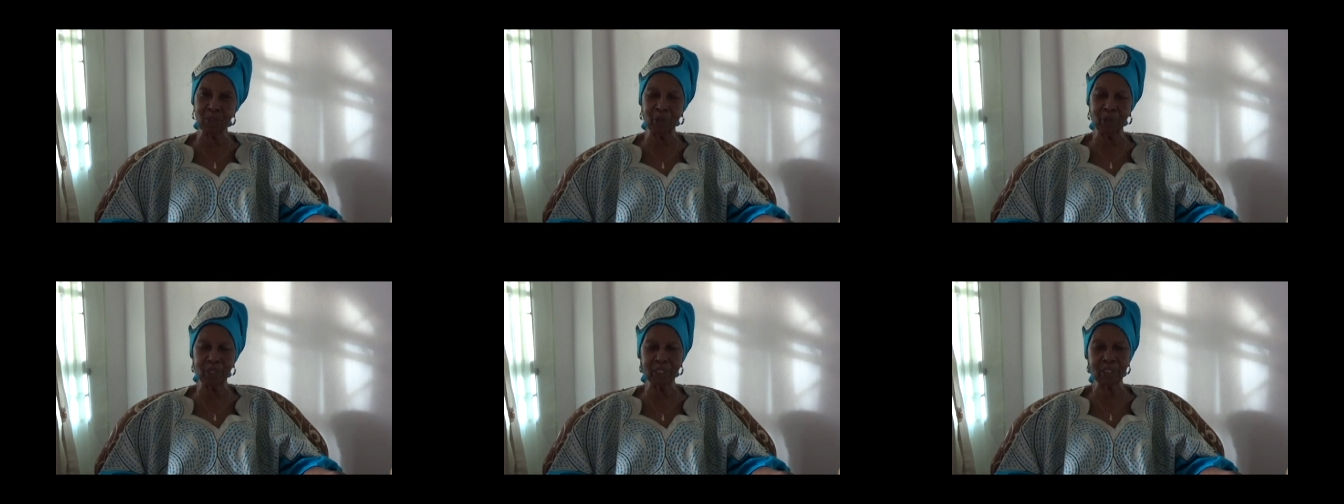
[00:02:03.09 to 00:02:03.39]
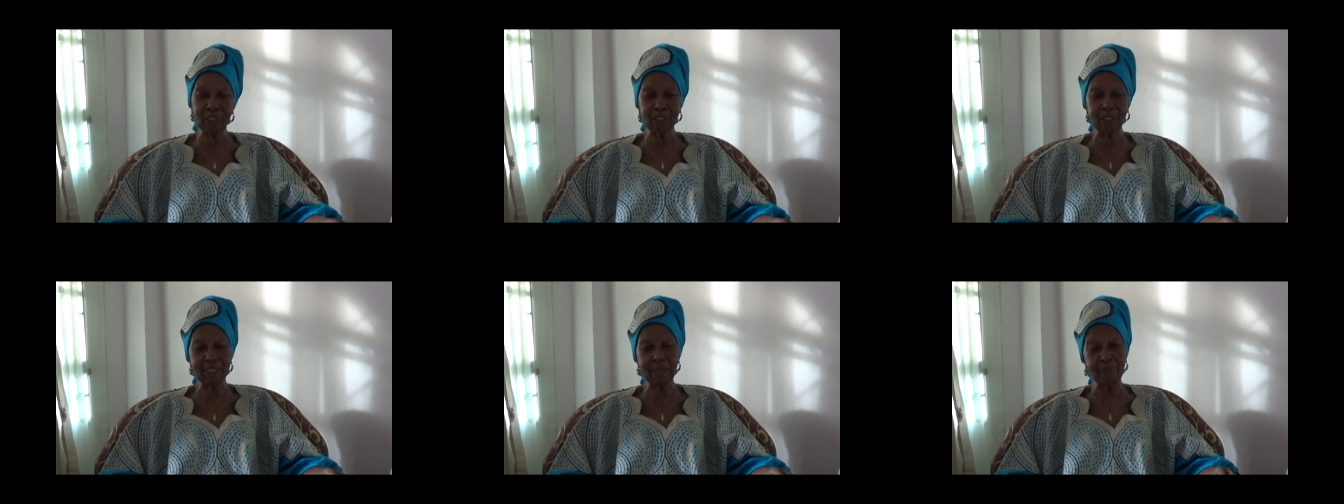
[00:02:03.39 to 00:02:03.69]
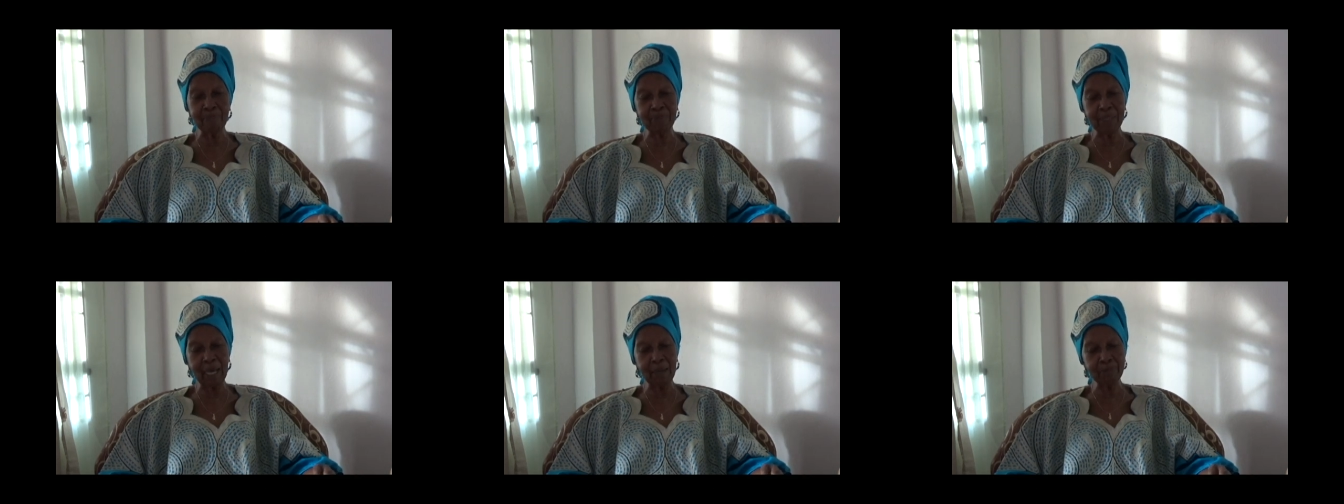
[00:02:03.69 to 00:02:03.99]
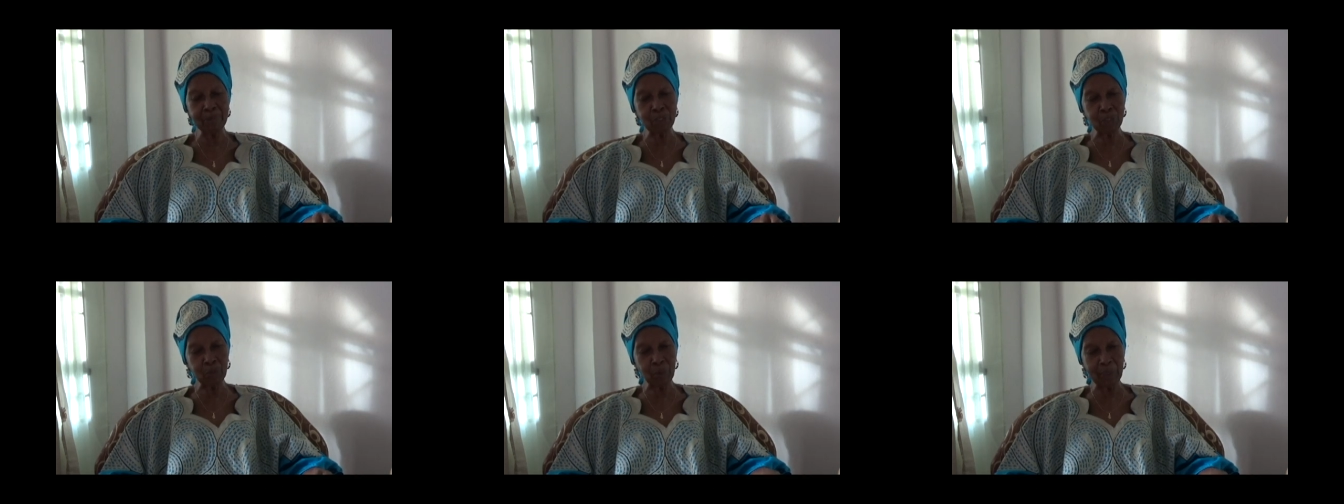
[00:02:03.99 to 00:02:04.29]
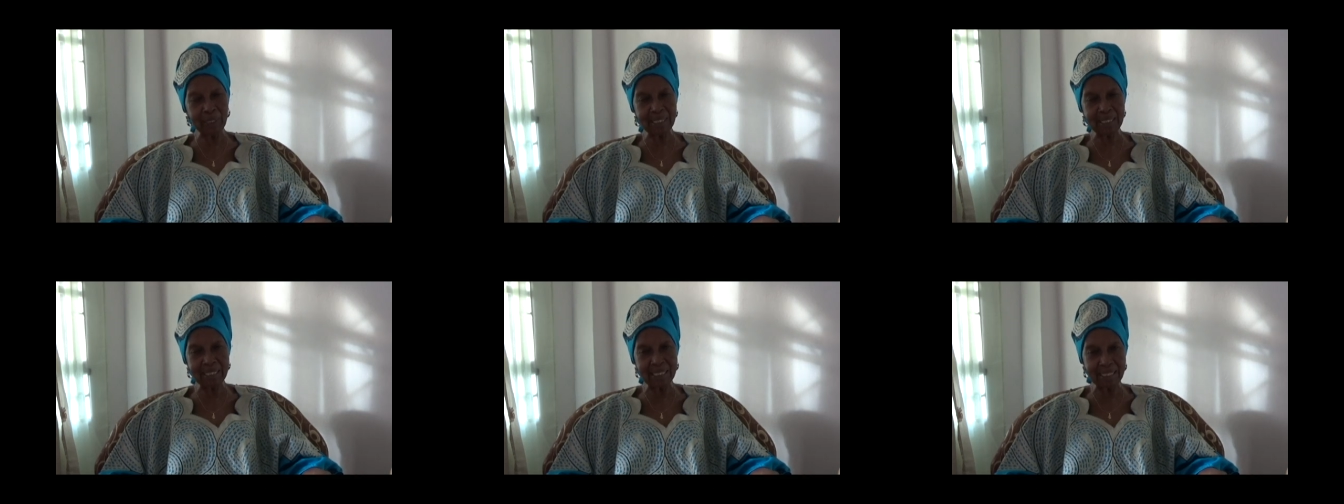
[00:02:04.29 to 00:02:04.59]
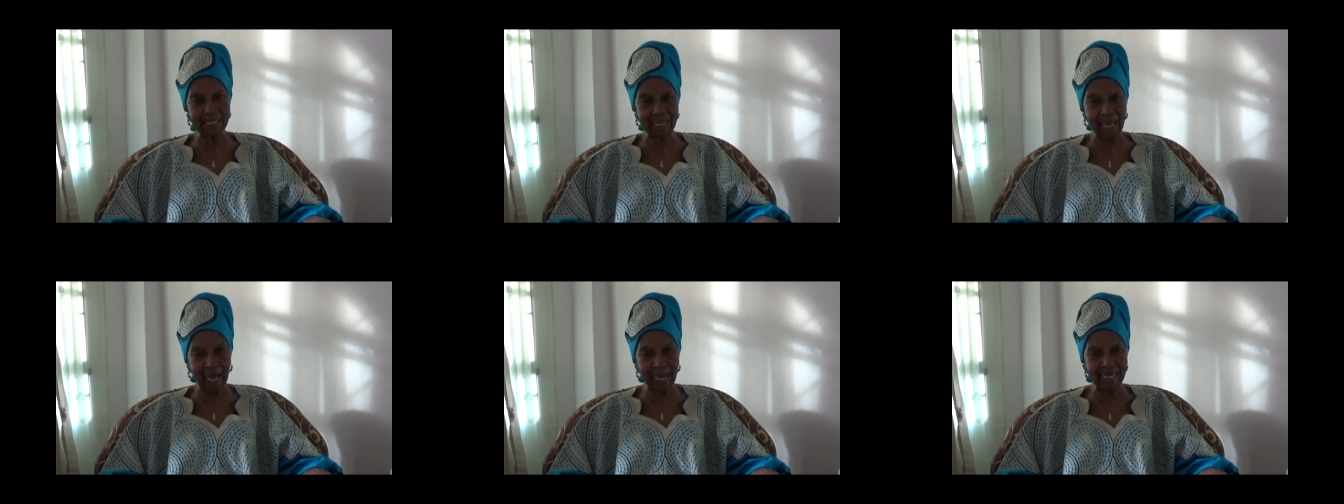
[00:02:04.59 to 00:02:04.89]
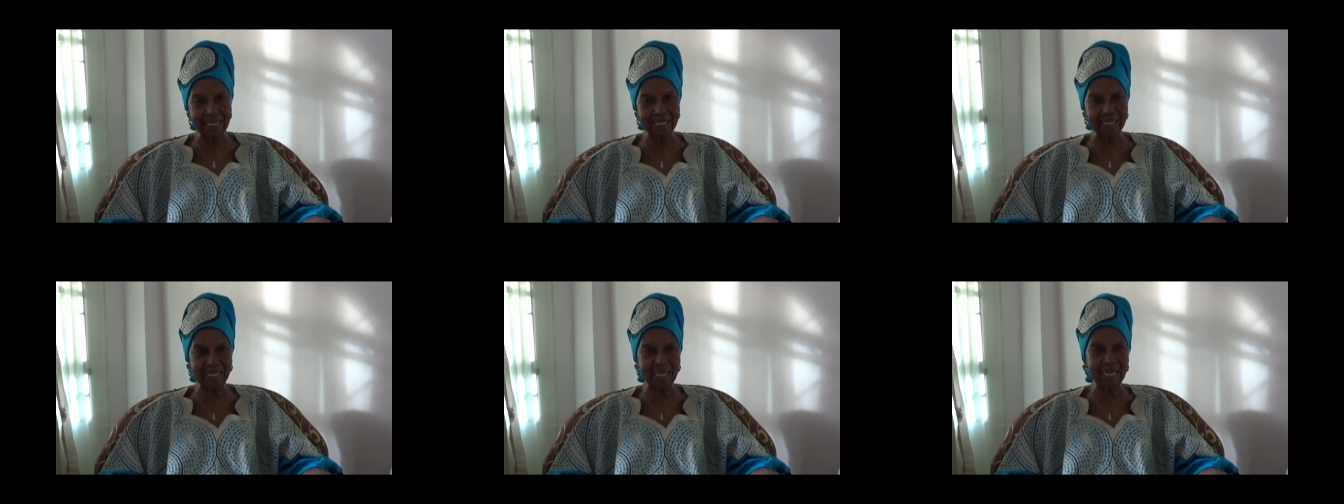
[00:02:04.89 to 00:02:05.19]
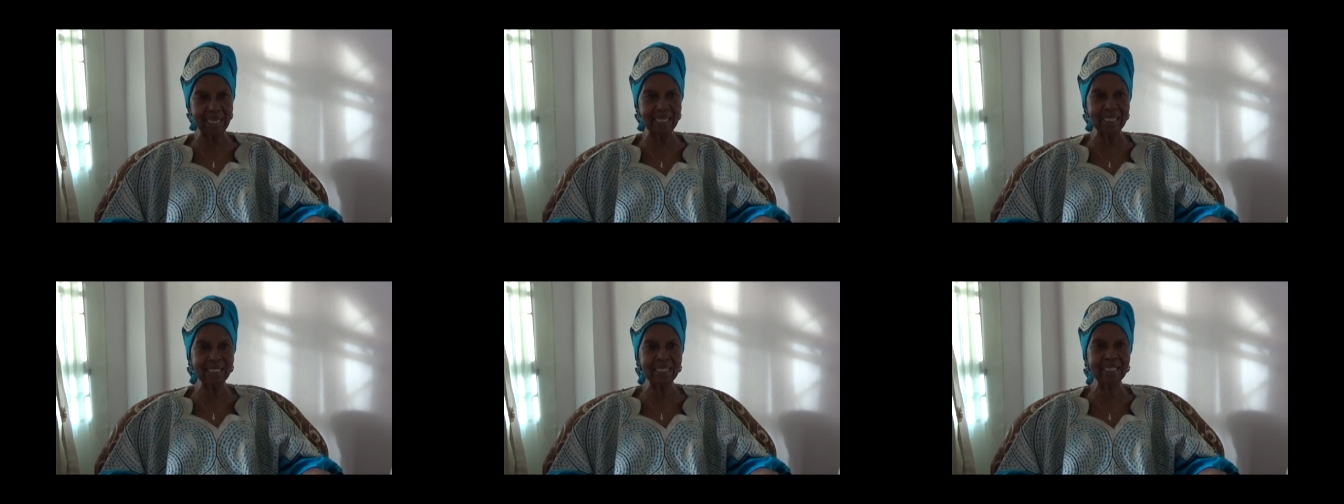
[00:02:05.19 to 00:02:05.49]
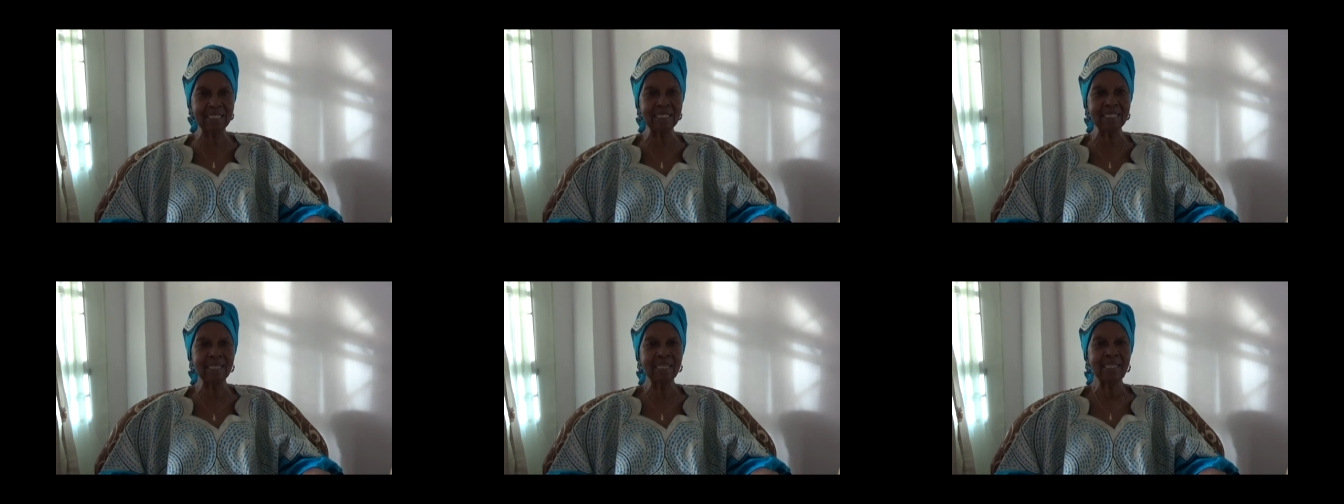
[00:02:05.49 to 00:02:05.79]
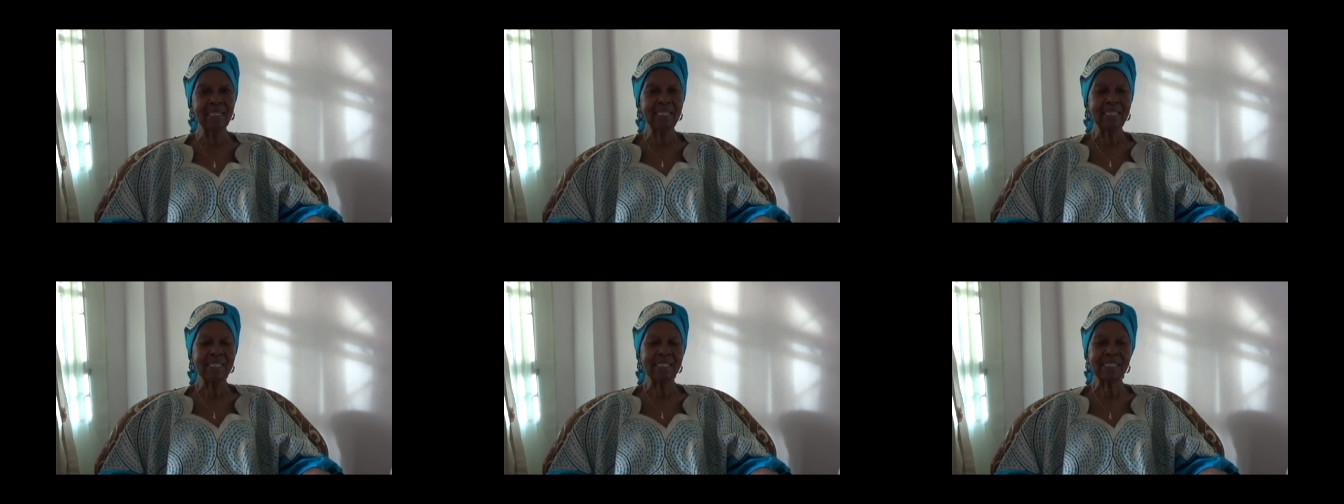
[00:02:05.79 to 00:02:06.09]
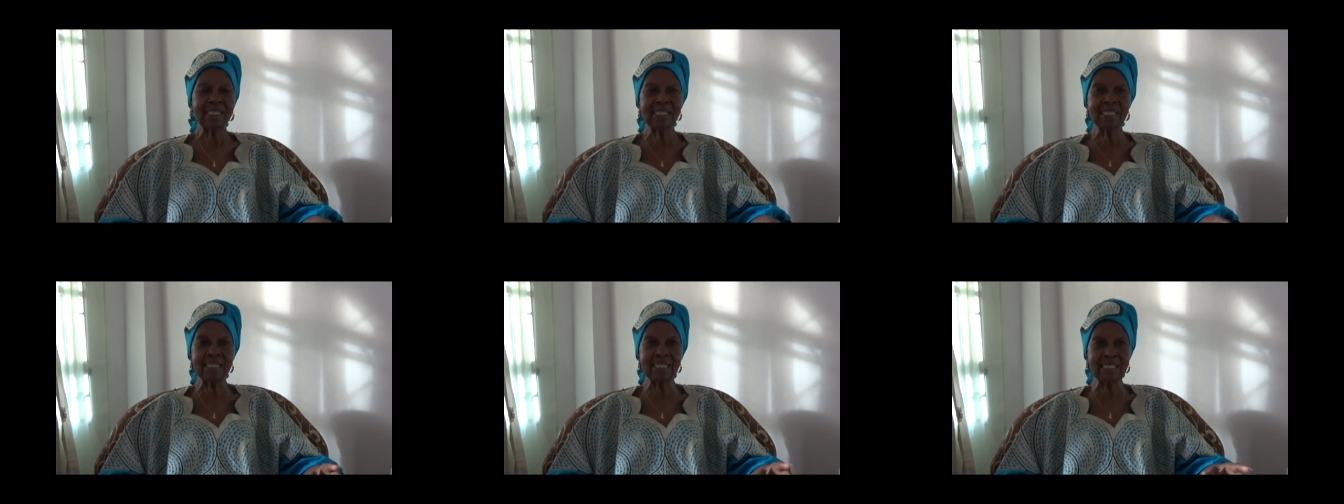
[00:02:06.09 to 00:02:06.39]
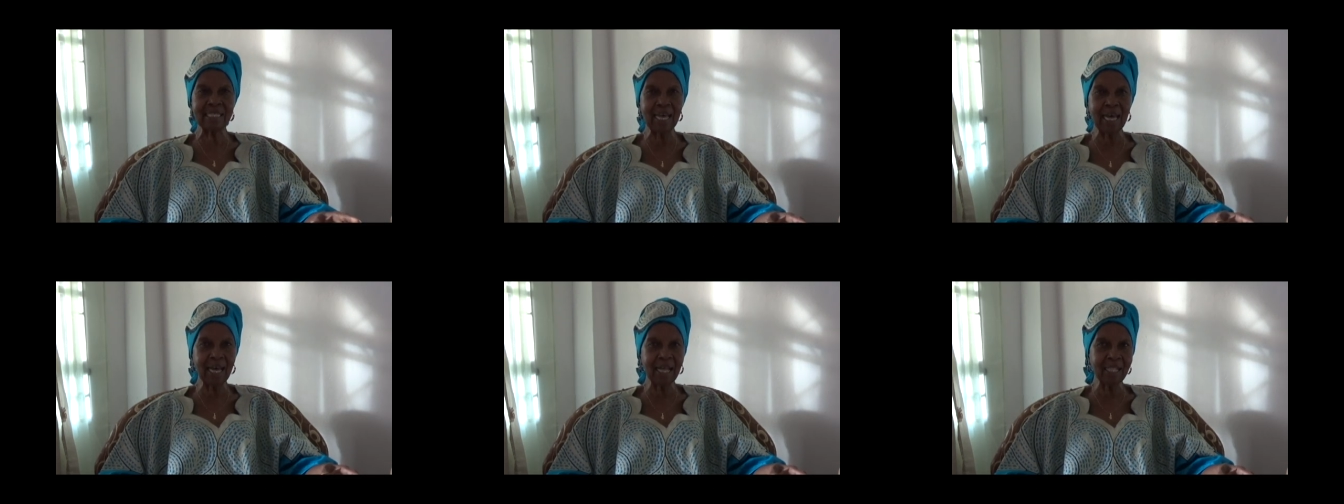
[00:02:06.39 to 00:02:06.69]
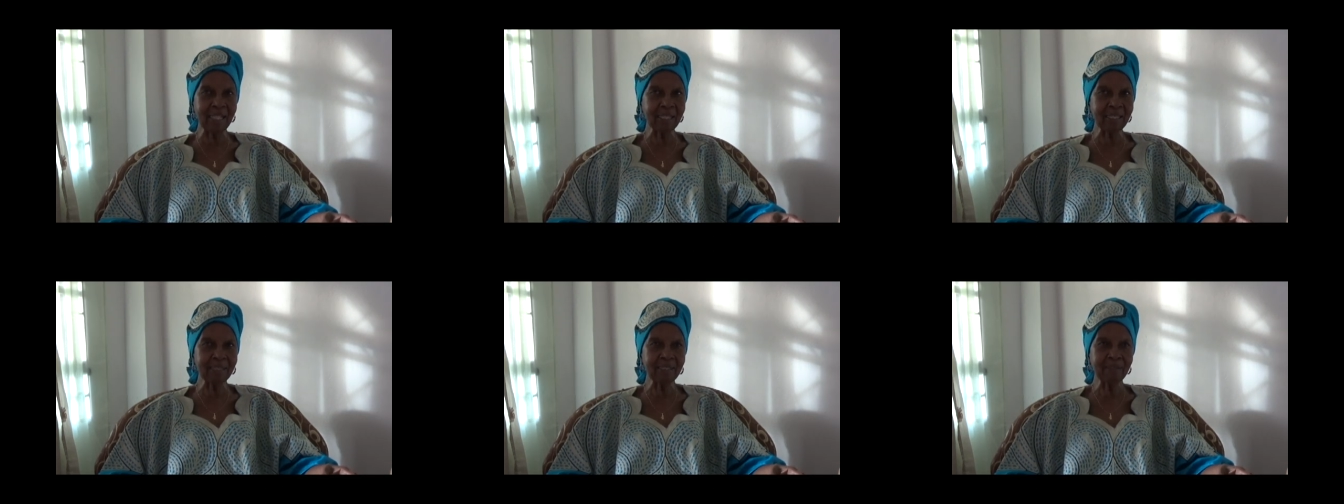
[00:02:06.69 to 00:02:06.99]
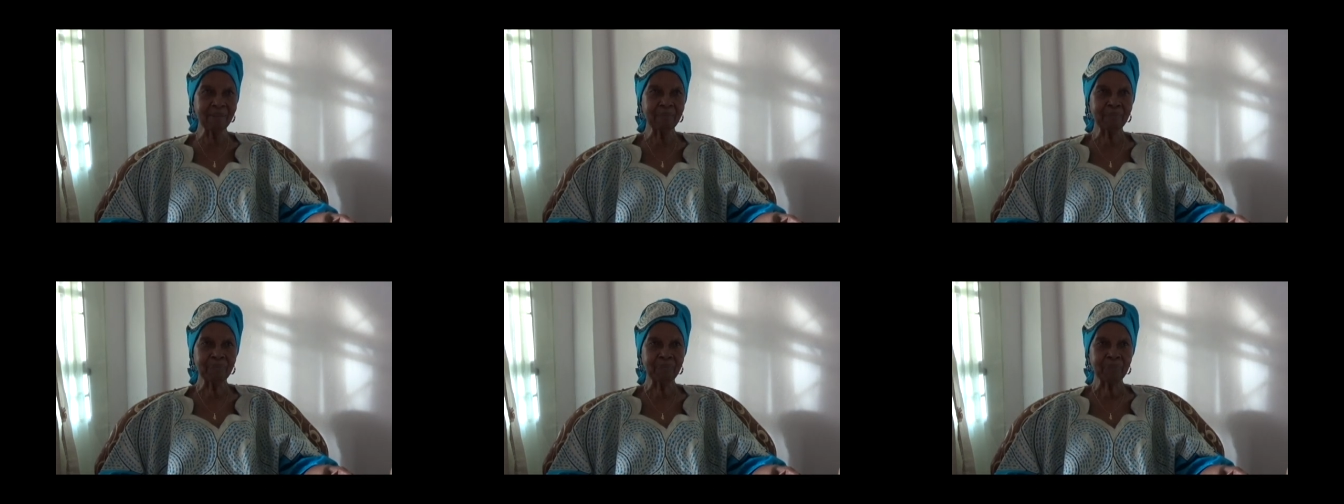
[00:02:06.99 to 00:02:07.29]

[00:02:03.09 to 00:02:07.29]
or sometimes 29 days to tell